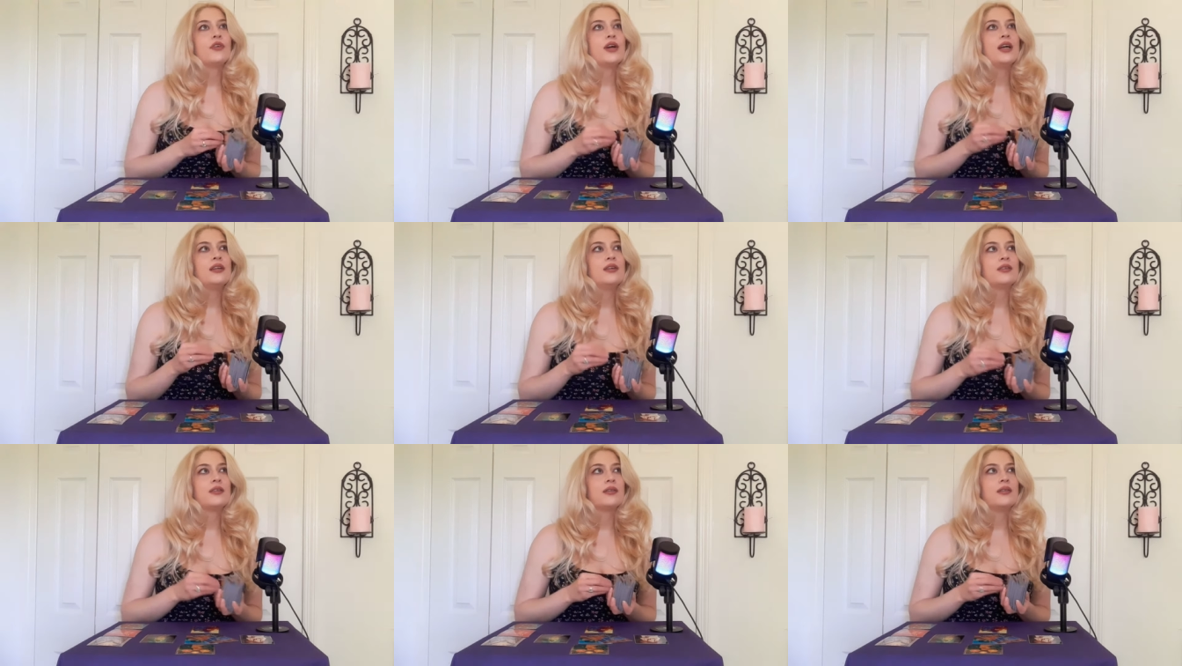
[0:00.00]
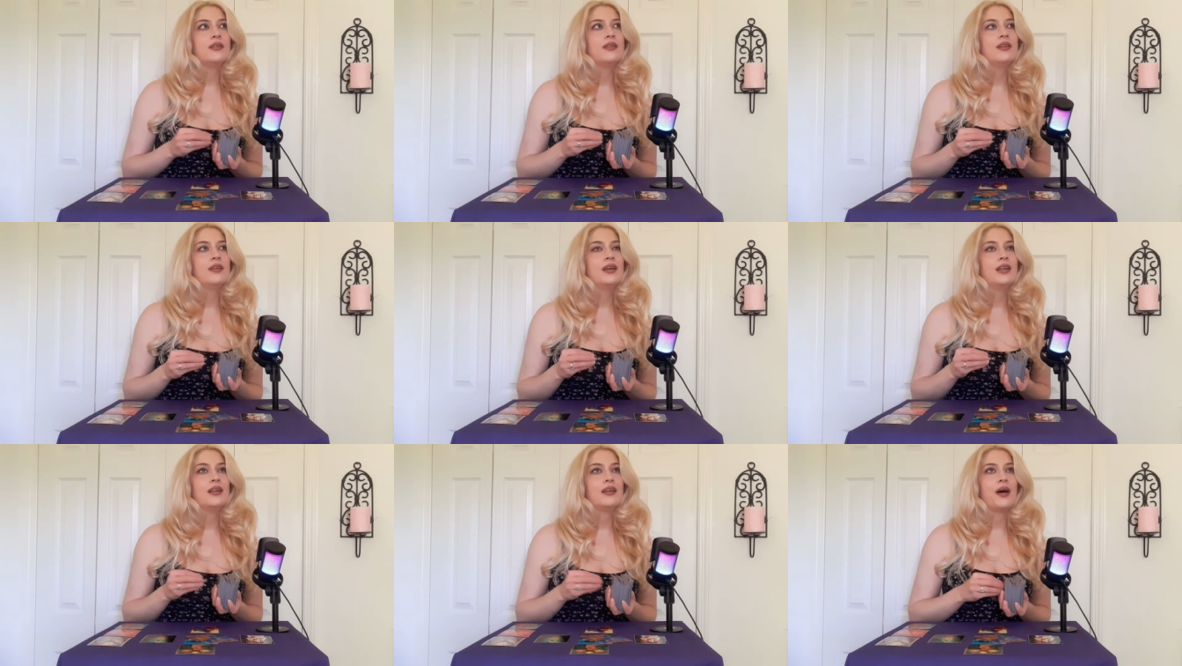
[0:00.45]
you're
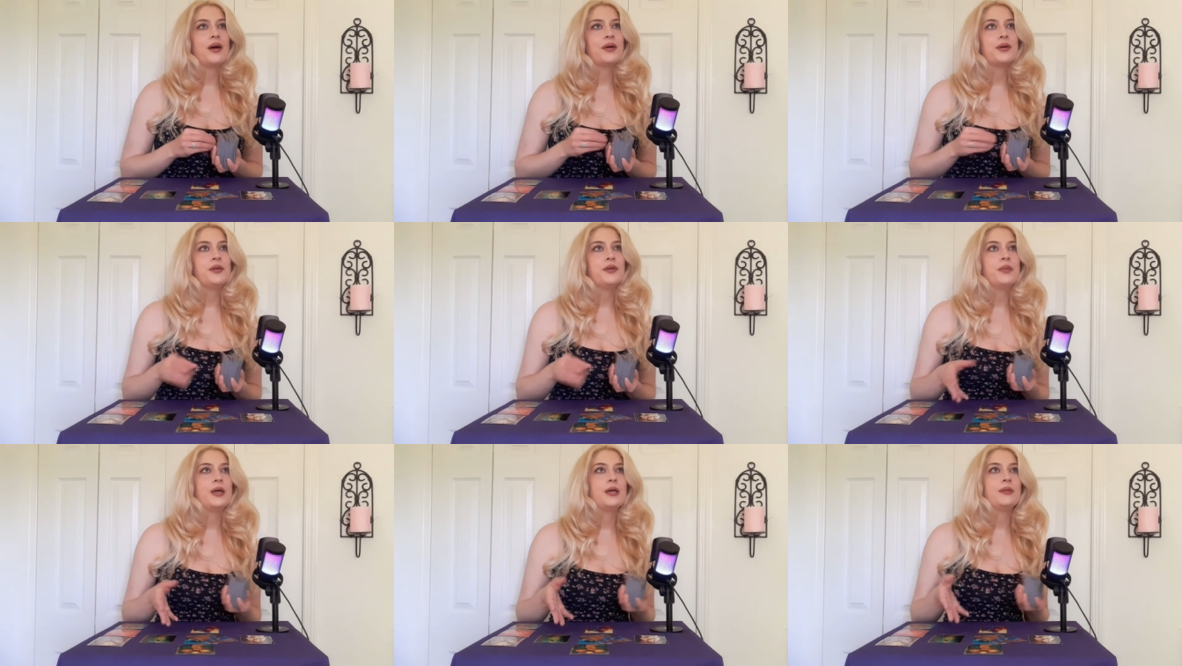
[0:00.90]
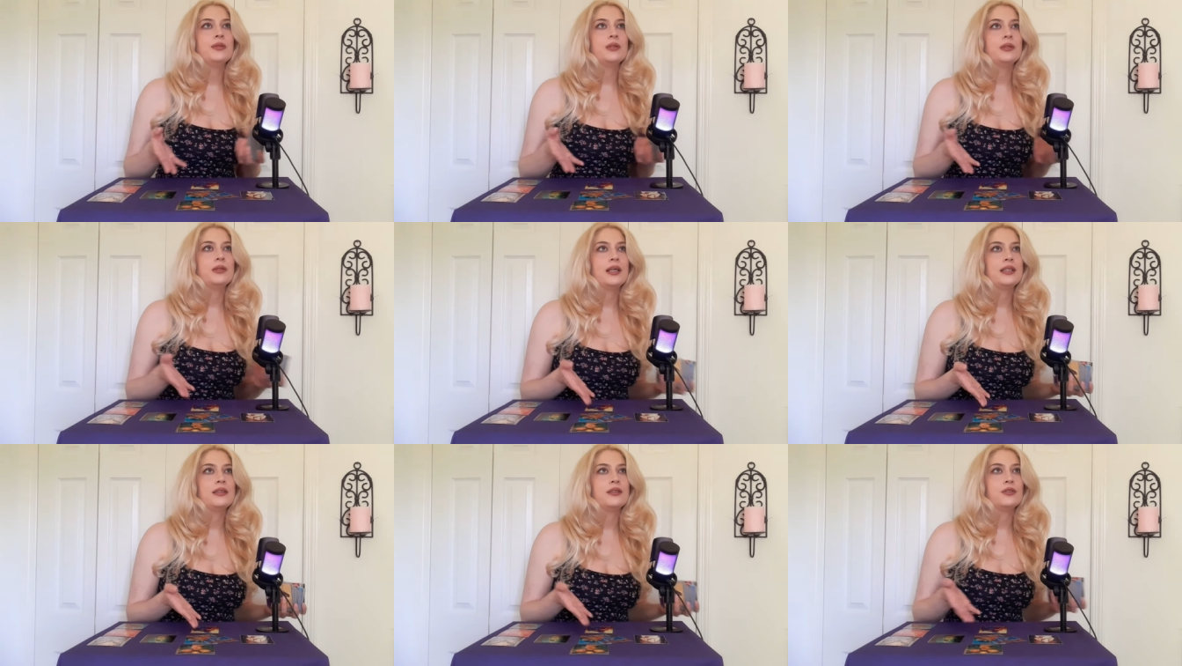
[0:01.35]
not going to be able to
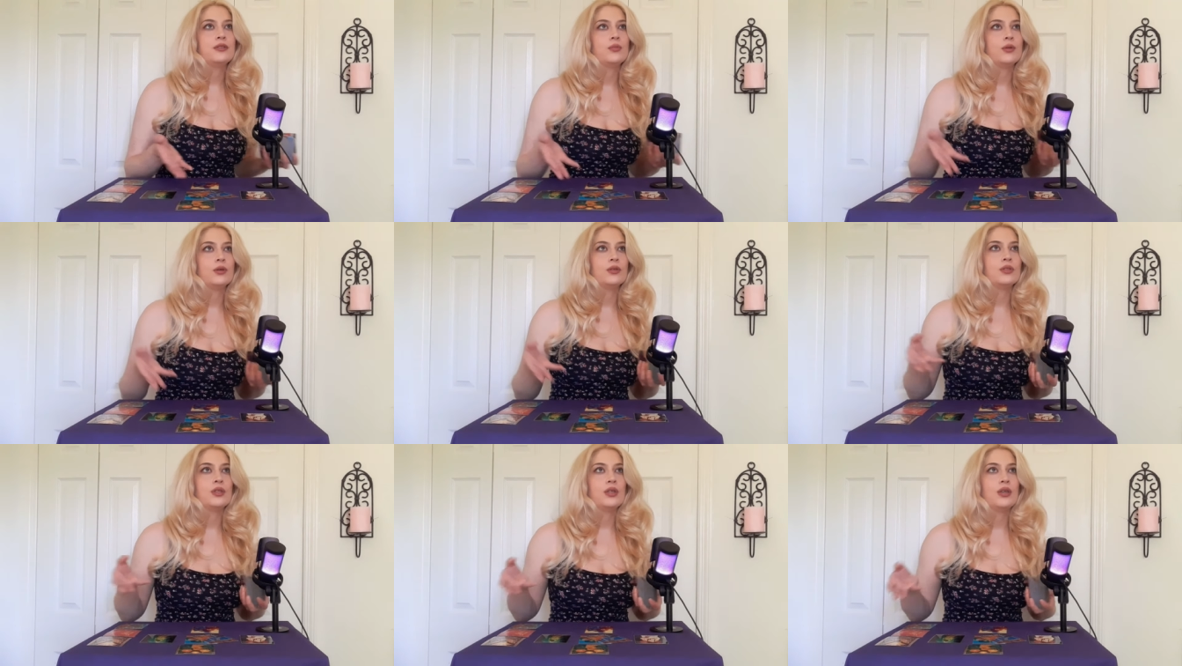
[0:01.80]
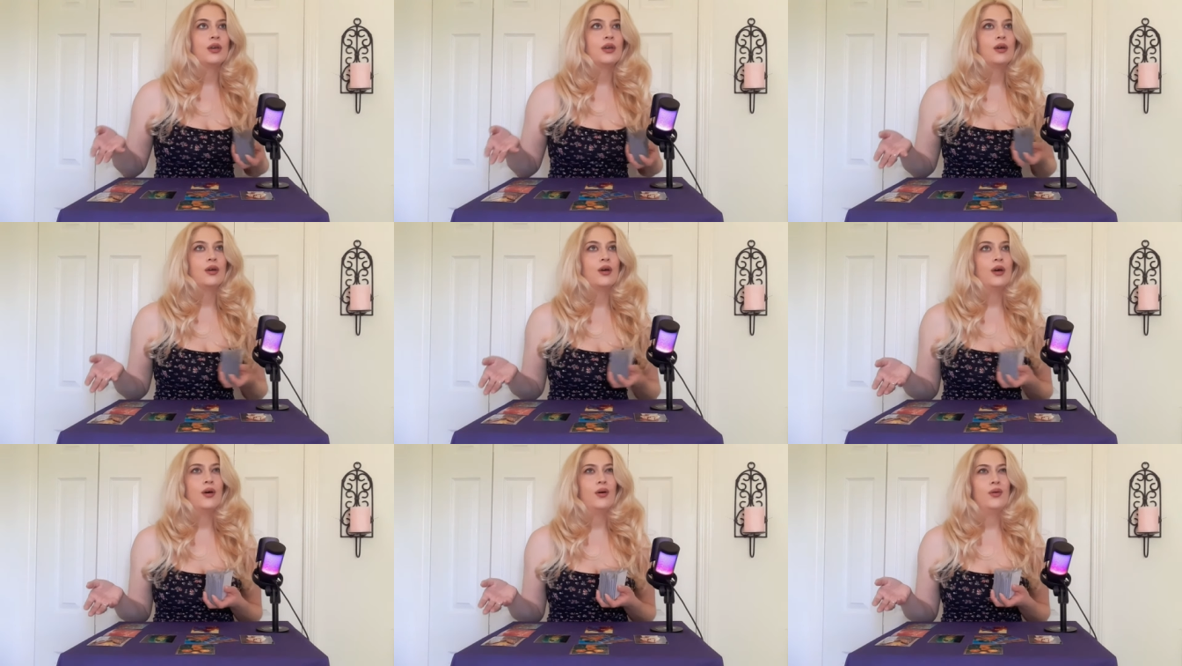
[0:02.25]
let this person
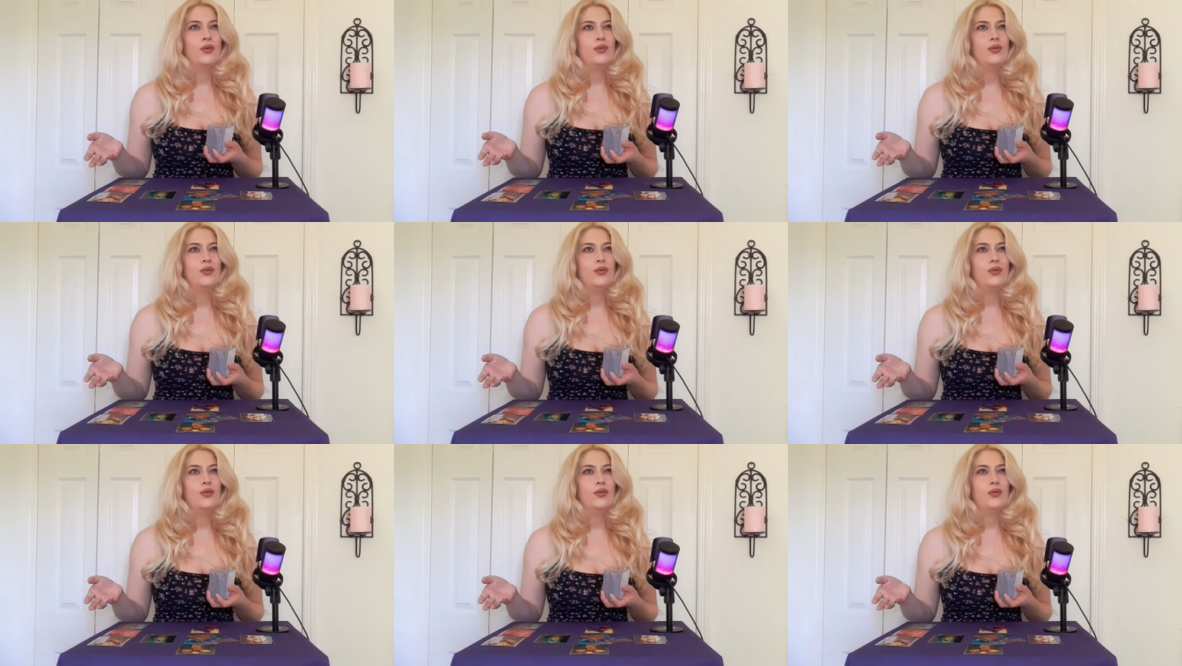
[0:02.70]
go.